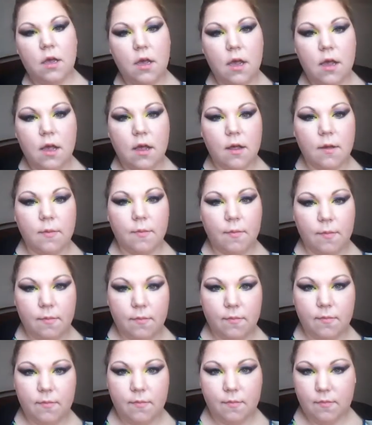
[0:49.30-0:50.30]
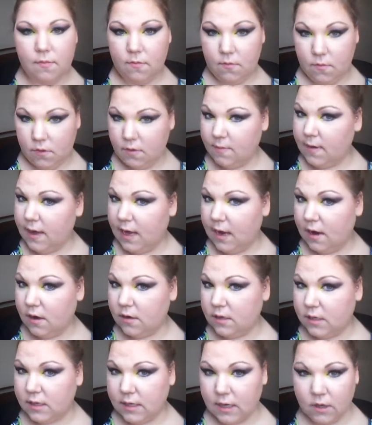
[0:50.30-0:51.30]
Um, with my hair,
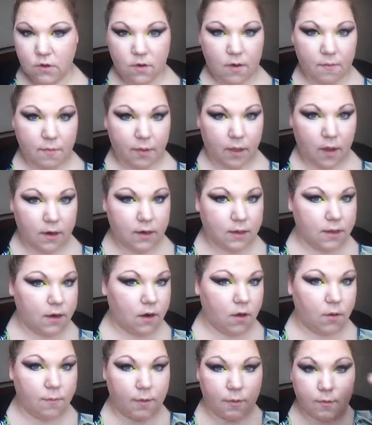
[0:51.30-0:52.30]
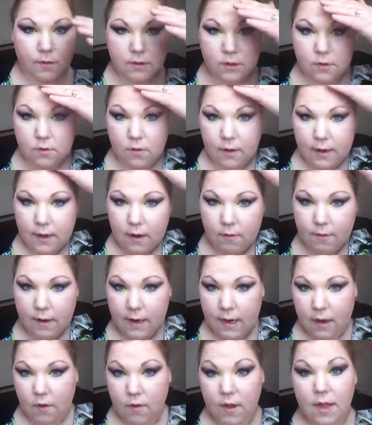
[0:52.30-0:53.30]
since I do have blonde in there, all my roots are going out right
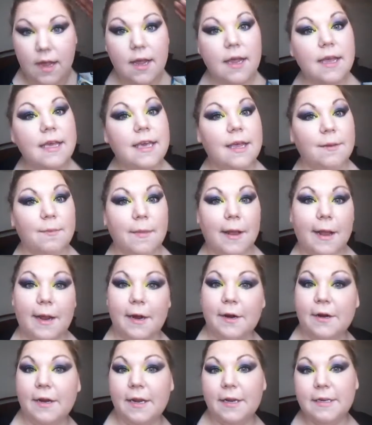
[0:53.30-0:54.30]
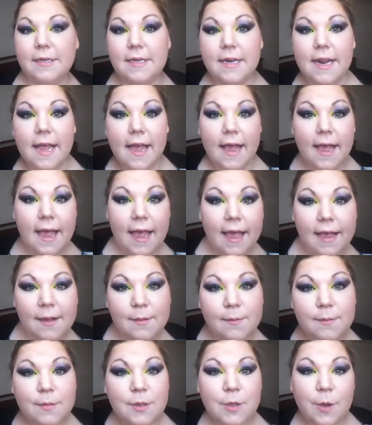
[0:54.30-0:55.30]
now. Getting my hair did today.
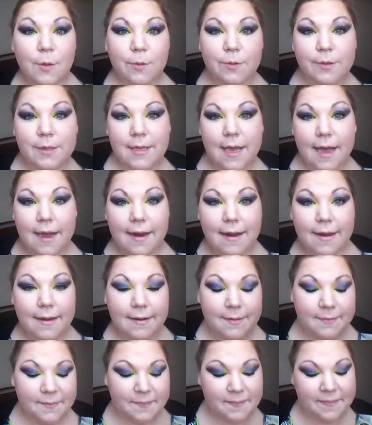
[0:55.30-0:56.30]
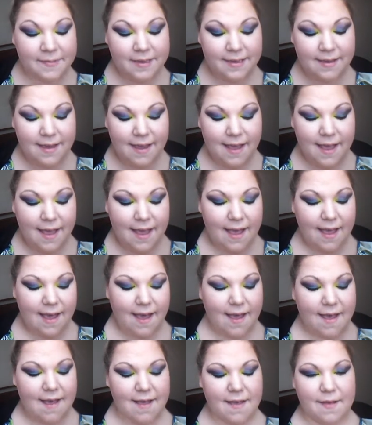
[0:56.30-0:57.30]
So excited.
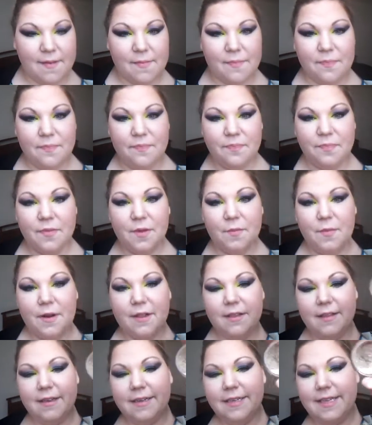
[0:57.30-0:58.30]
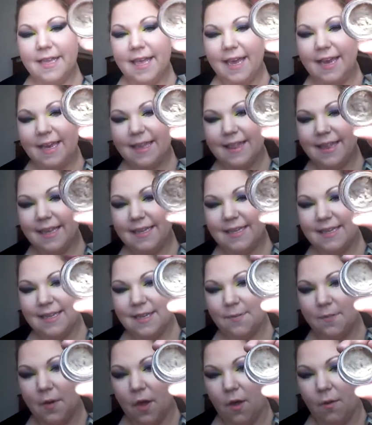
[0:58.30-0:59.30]
Um, but it looks like this. It's
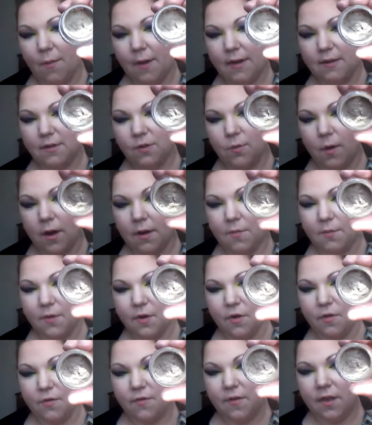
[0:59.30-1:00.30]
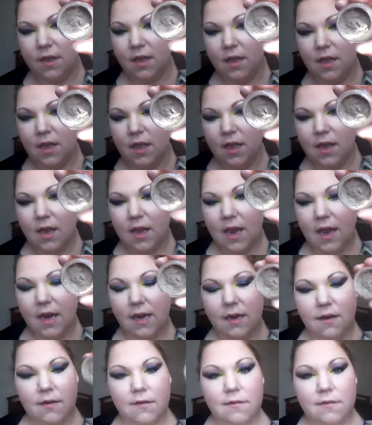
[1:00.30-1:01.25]
a pomade. It's waterproof it